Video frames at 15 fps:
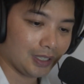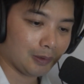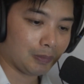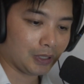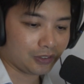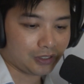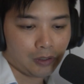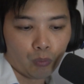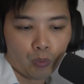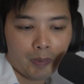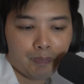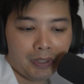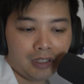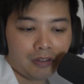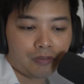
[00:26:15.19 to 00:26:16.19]
because I'm
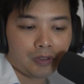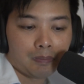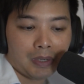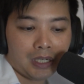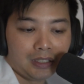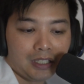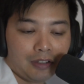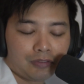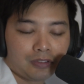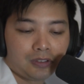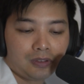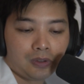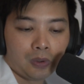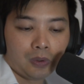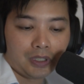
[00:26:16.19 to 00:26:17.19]
whipping it from my left
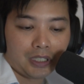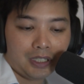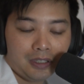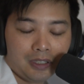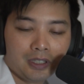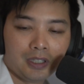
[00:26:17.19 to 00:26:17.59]
corner